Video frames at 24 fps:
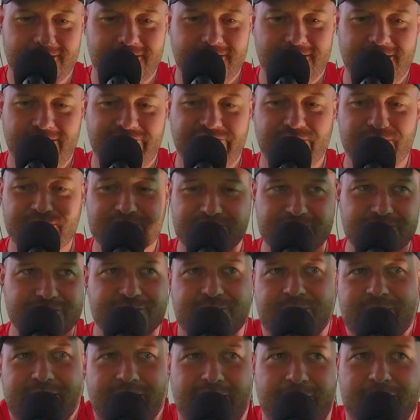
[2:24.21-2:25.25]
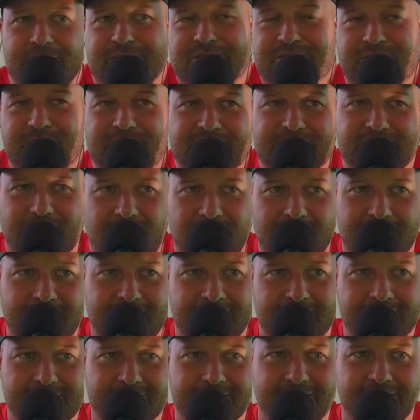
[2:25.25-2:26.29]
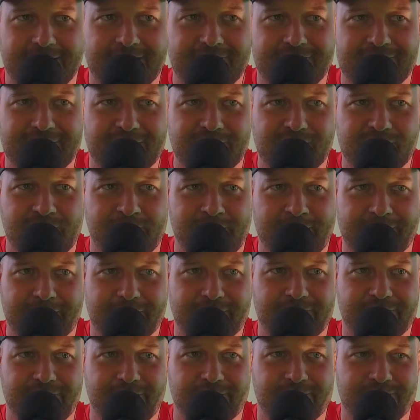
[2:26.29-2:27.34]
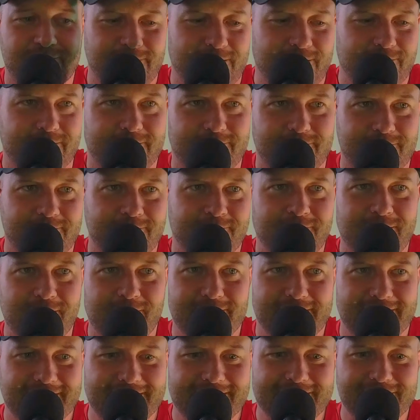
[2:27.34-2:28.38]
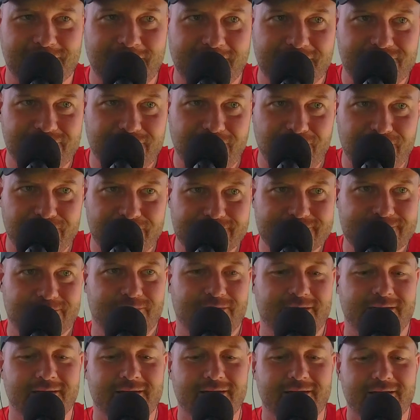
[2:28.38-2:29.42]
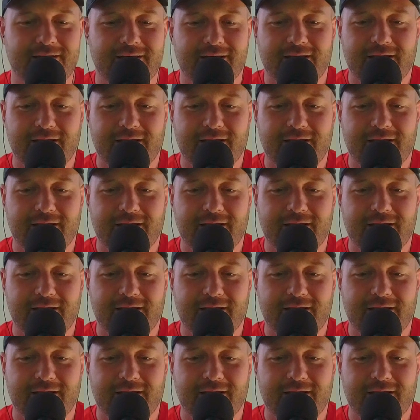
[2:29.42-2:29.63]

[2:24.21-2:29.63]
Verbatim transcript: if it was just me, I would just be talking, not even into a microphone. Like maybe, right now. Maybe like into my phone or something. Yeah.